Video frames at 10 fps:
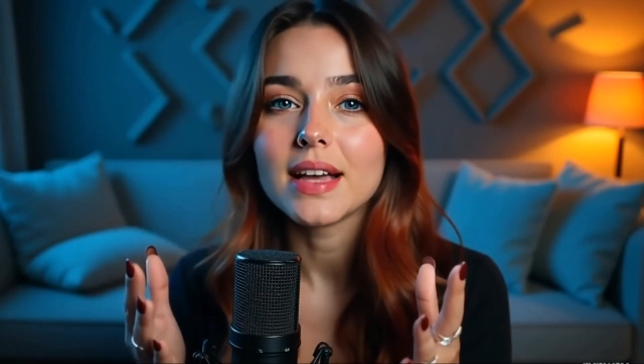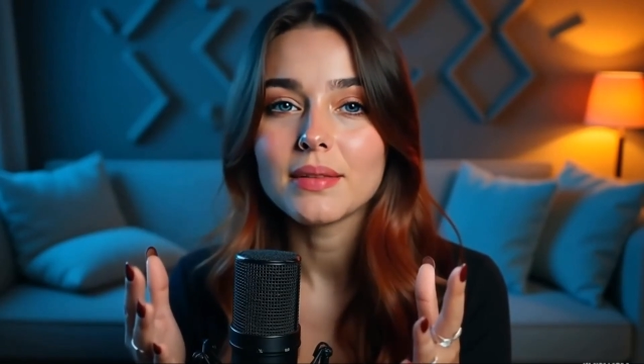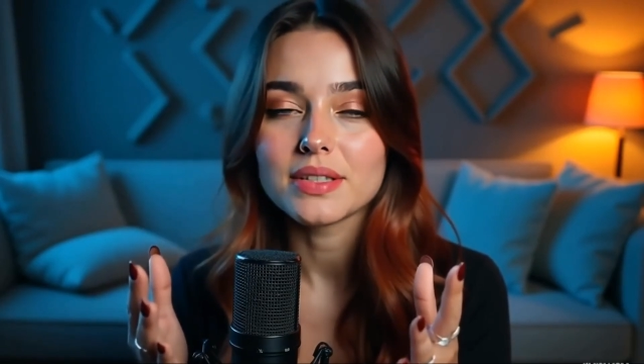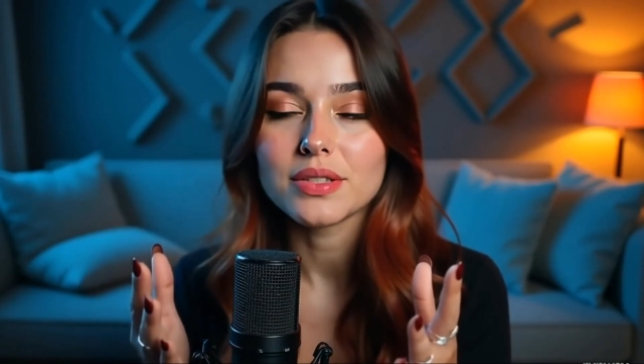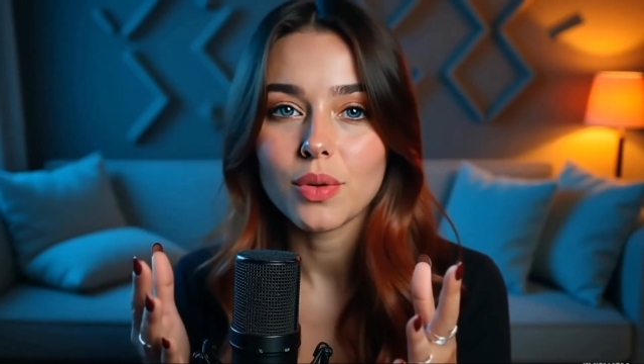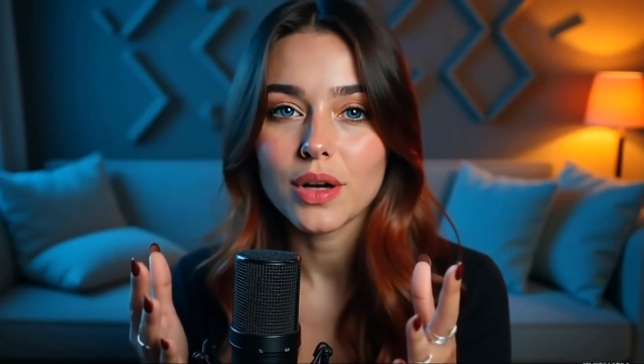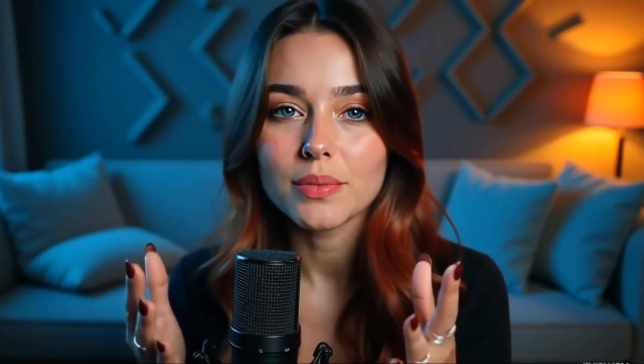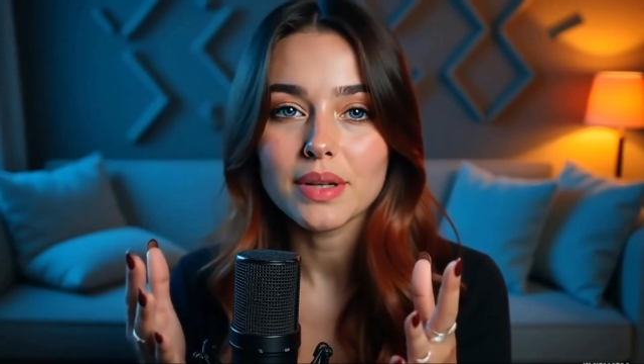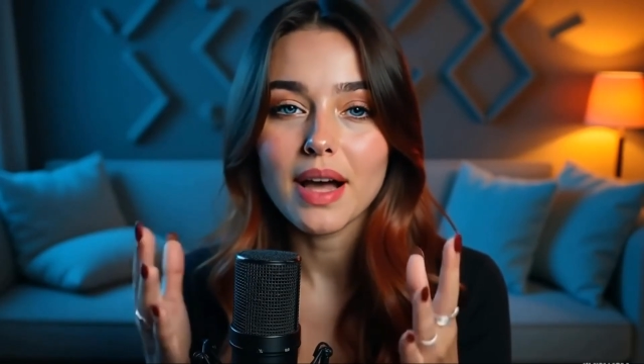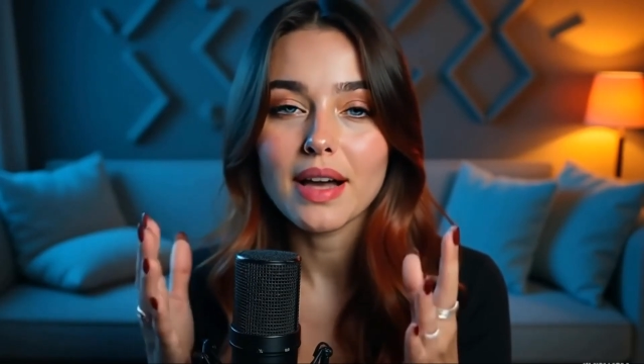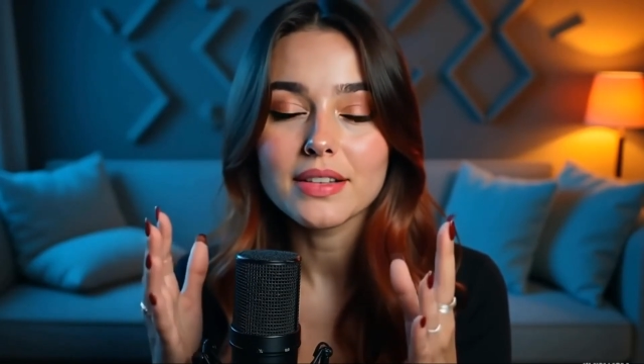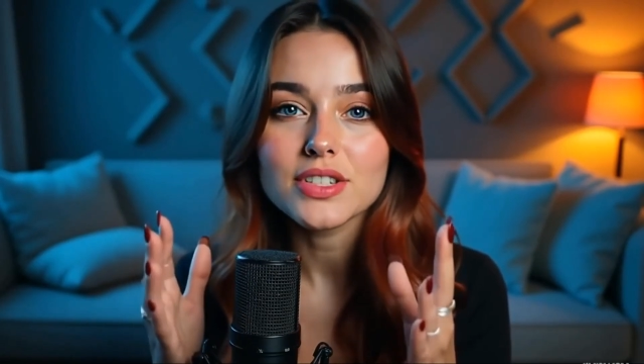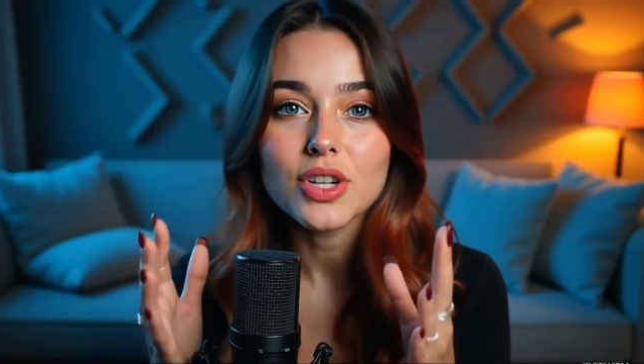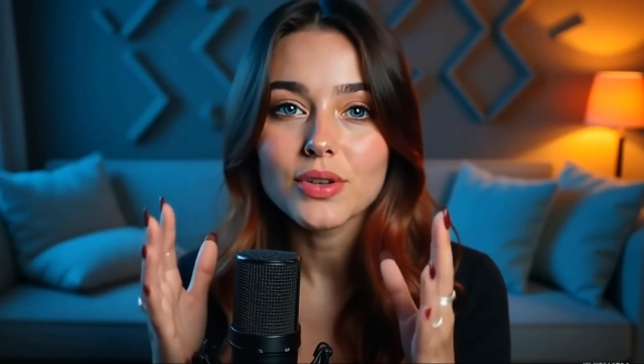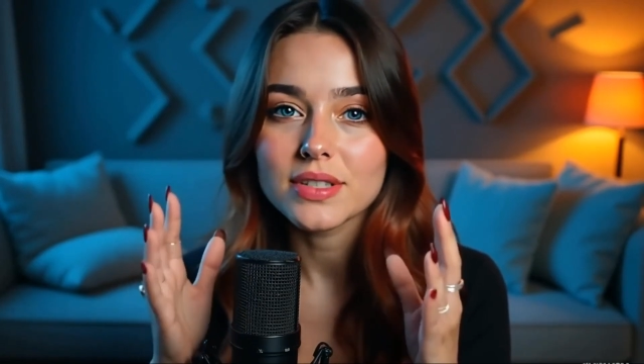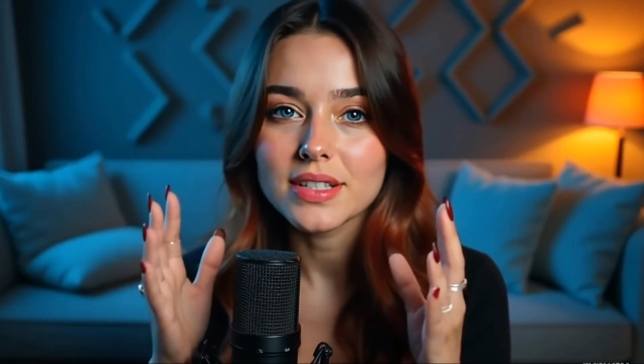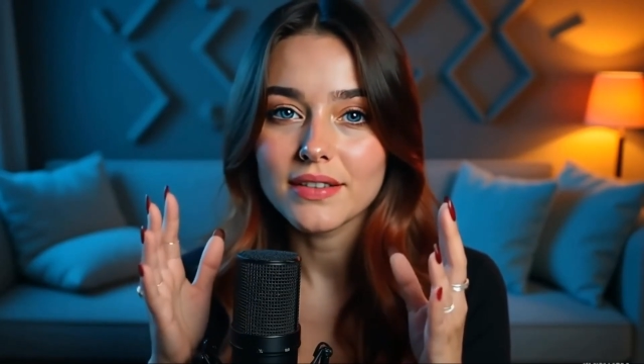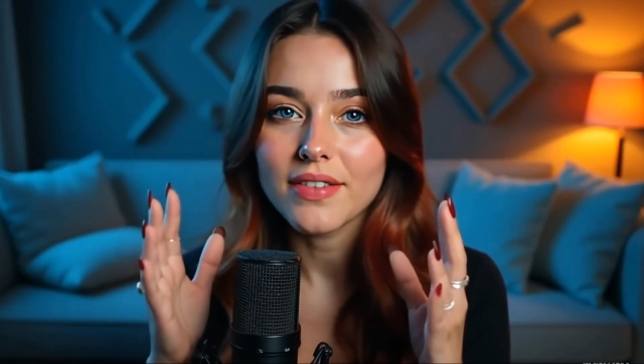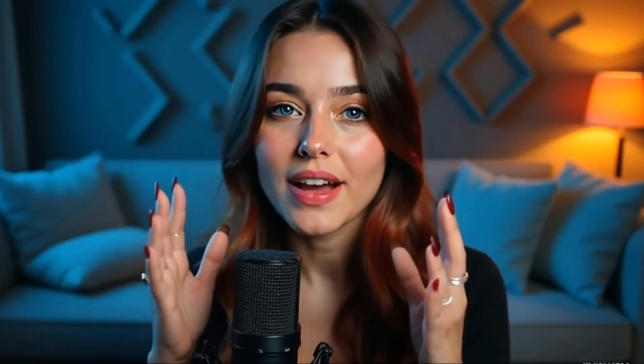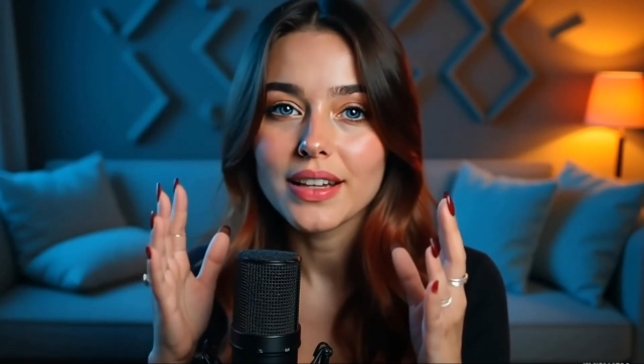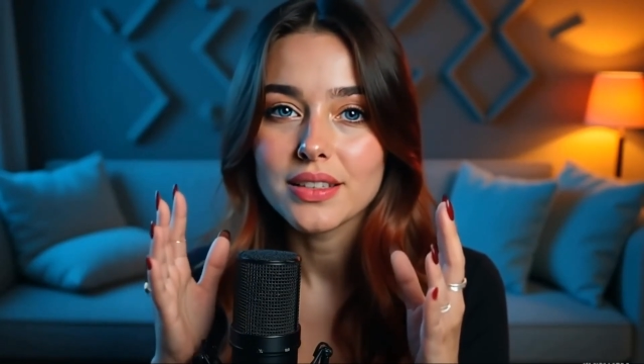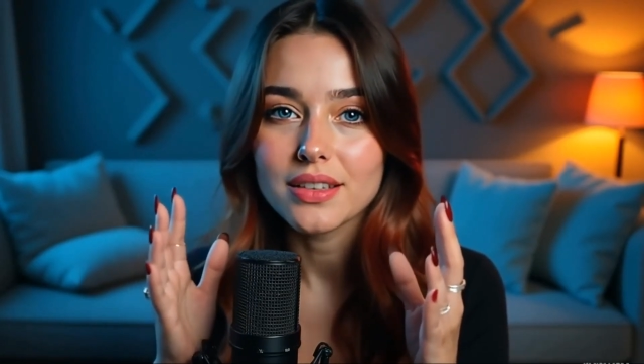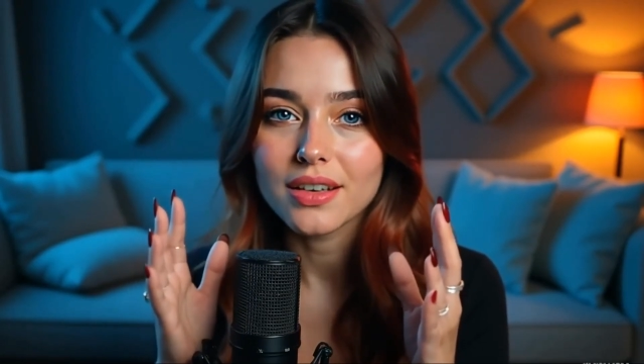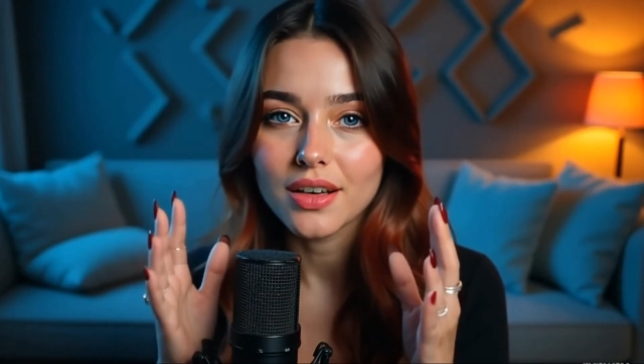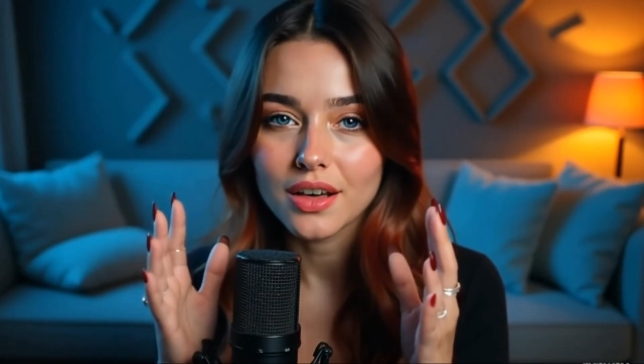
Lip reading: elements while applying the chosen effect.